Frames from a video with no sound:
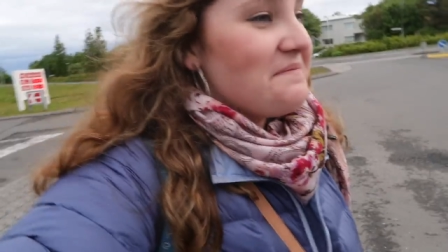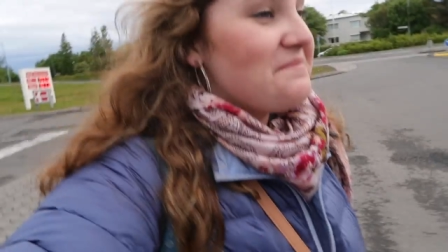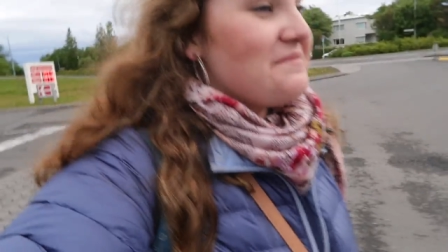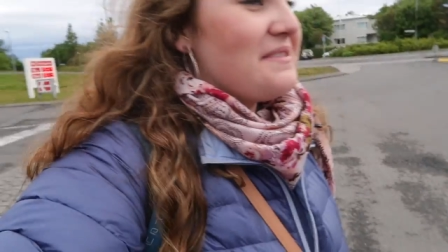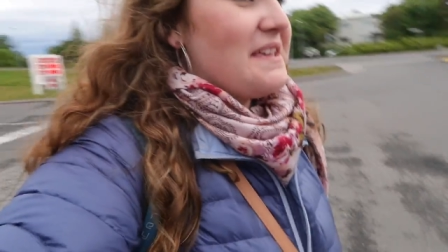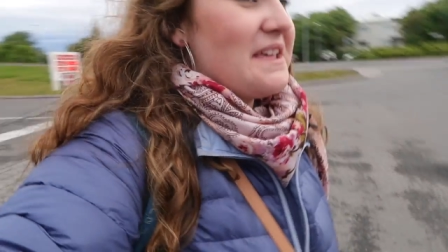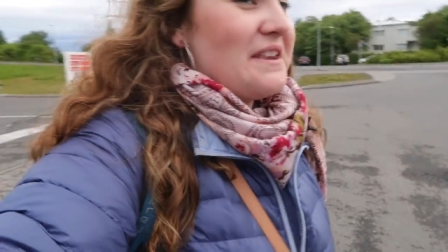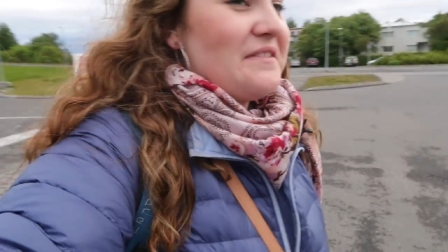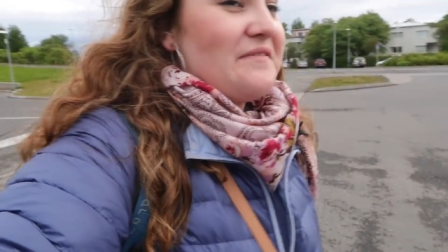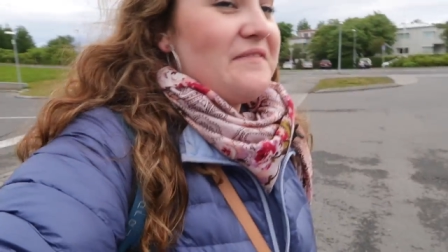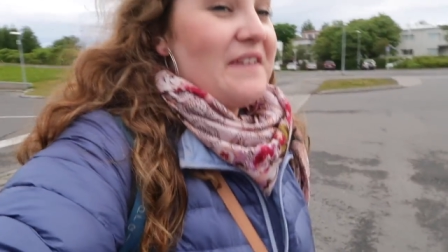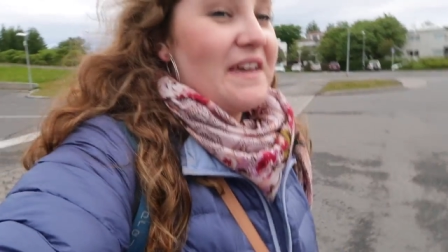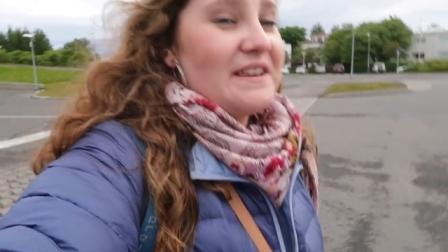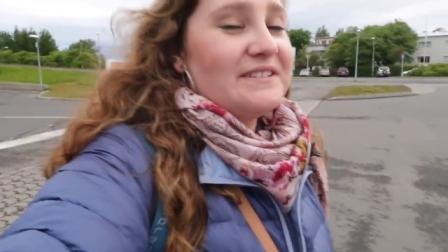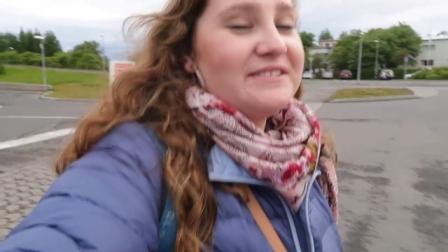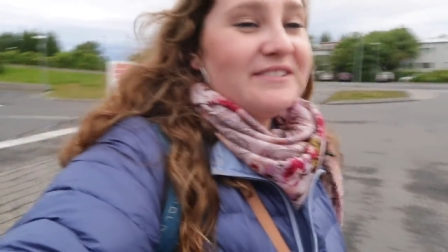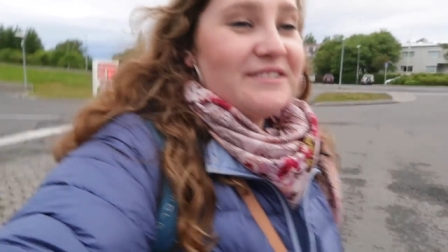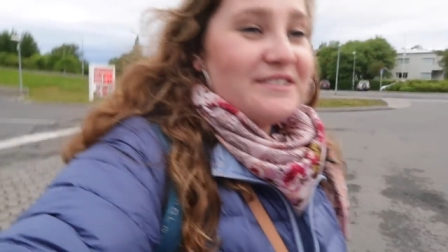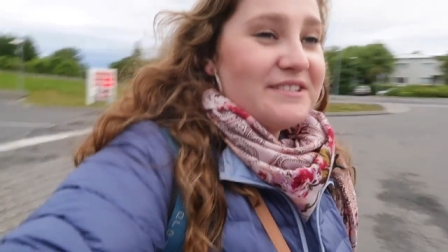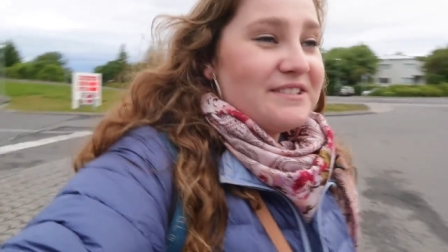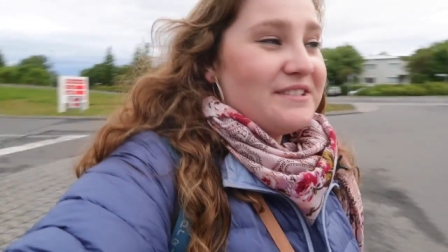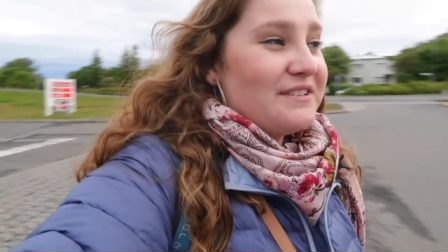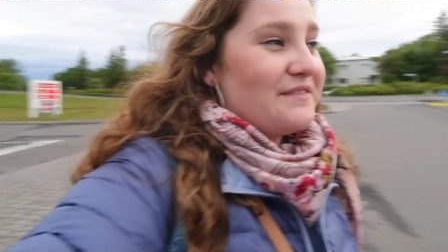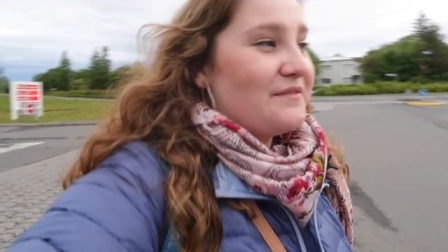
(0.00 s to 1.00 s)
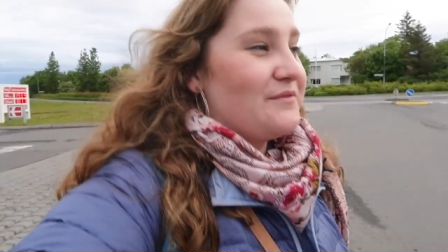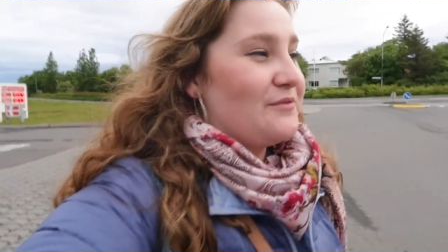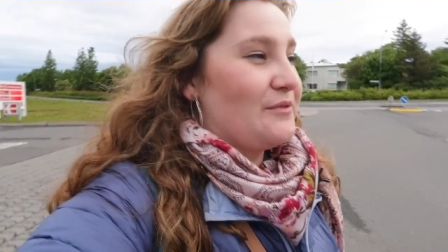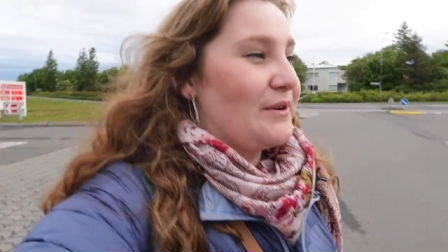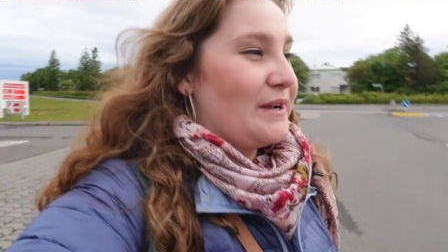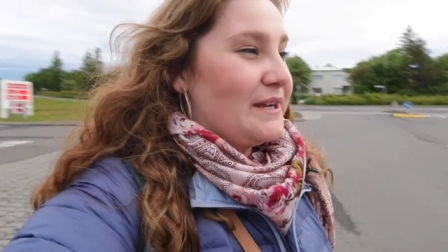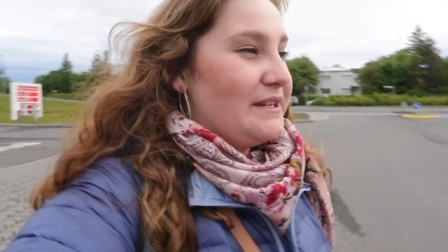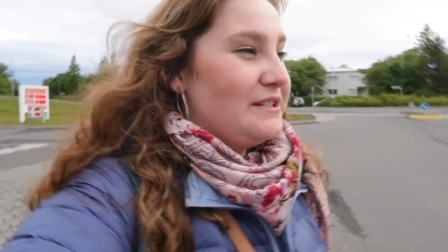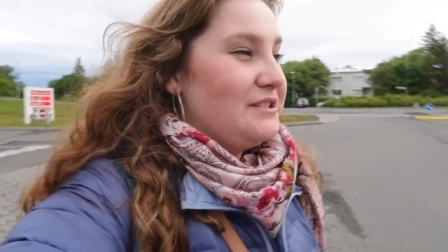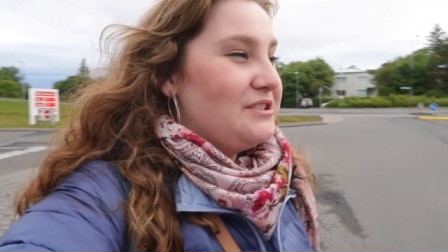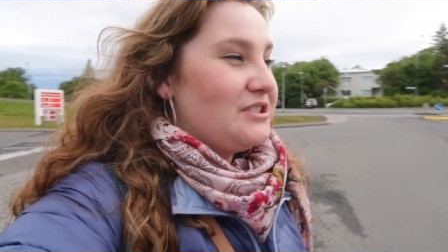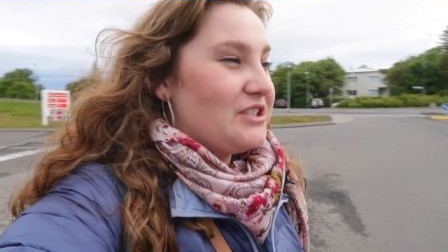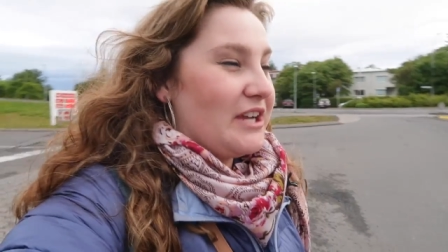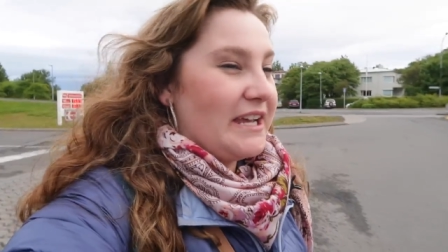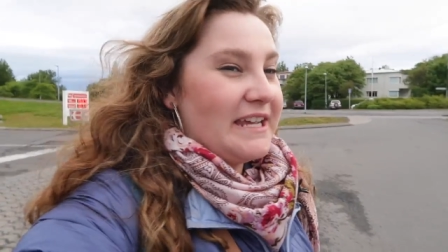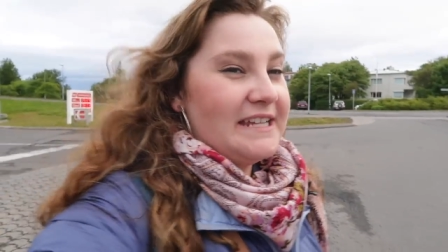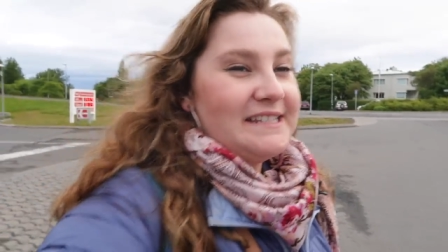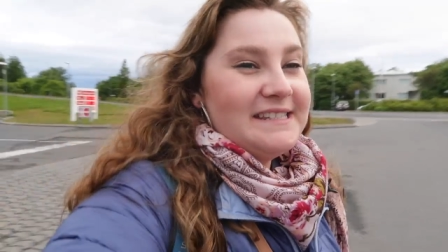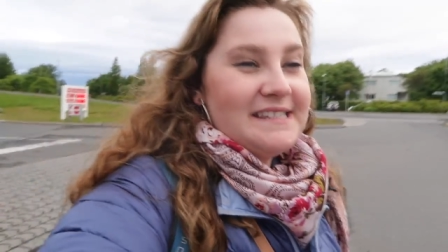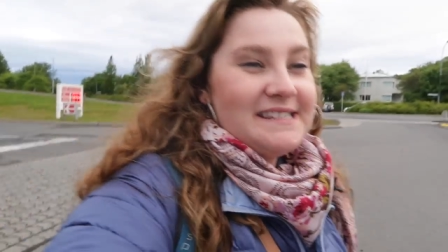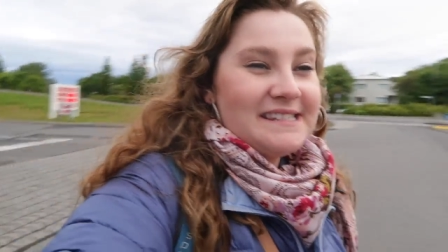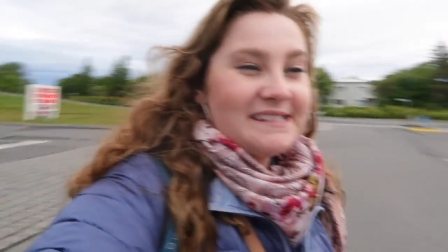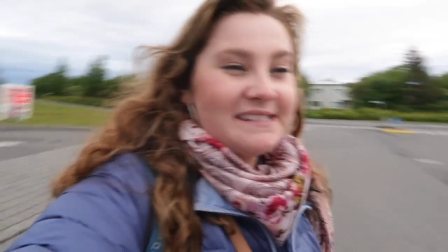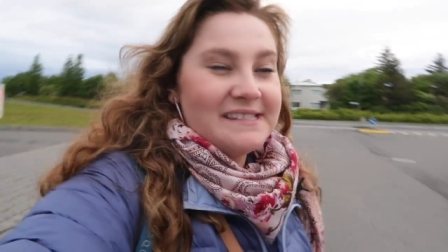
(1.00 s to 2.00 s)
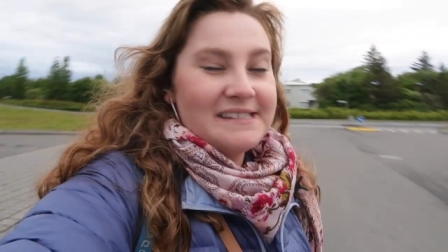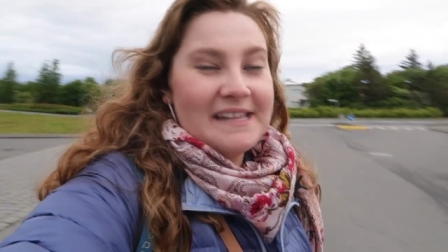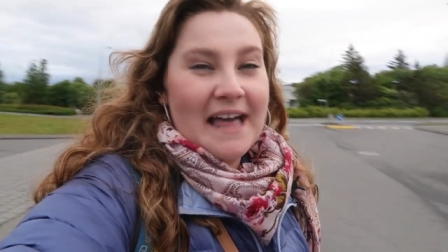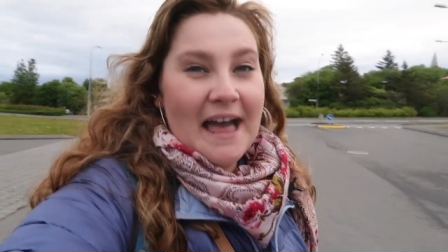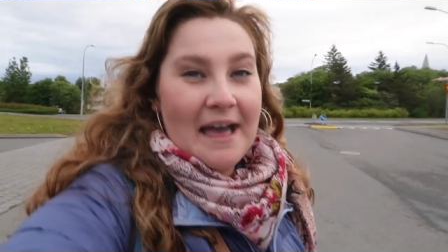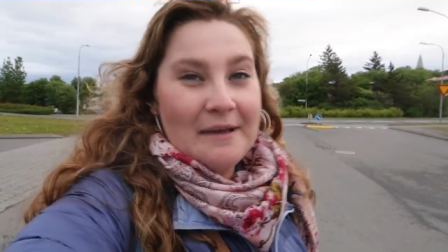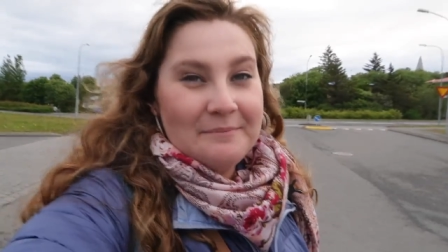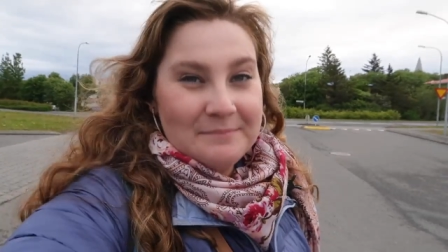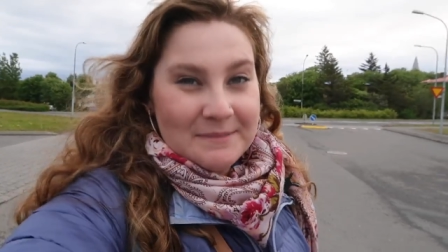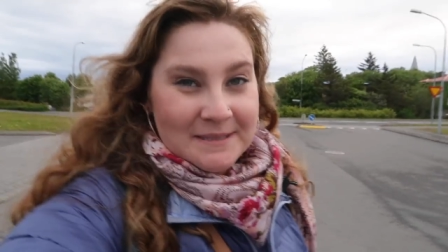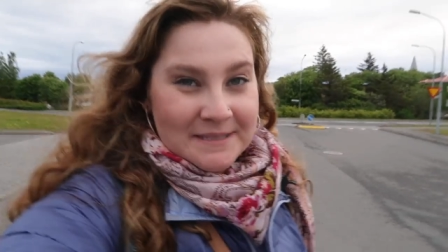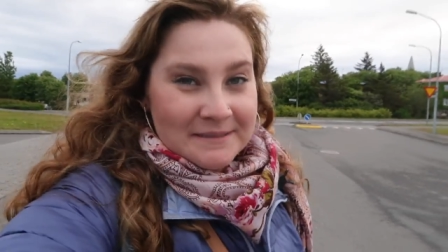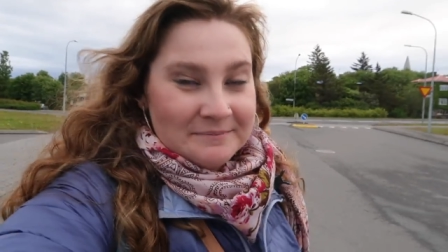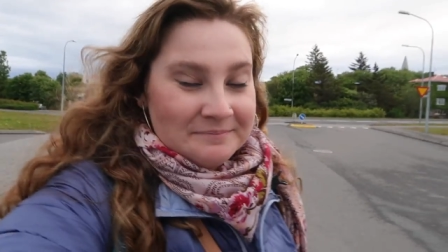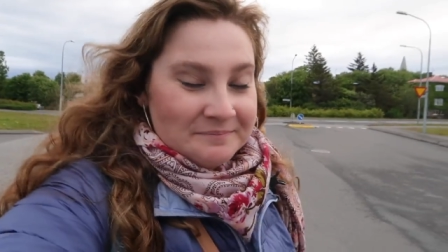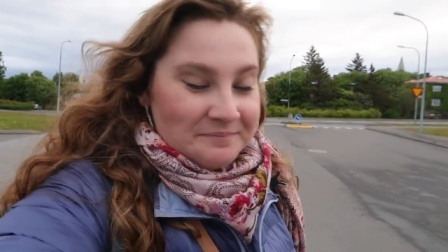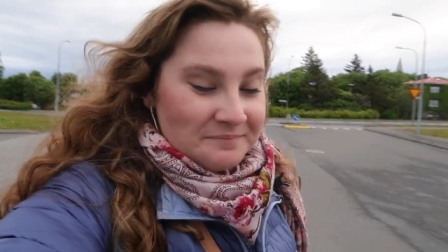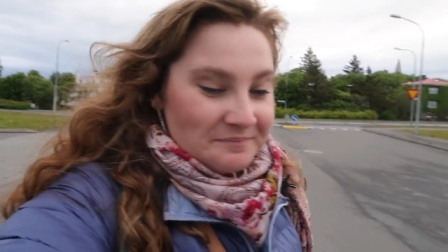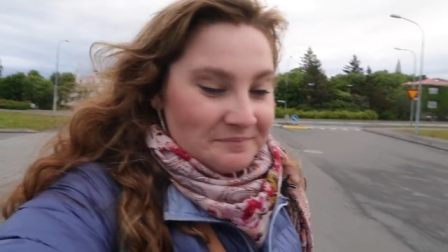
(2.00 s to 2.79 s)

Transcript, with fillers: the adventures of where Jade slept.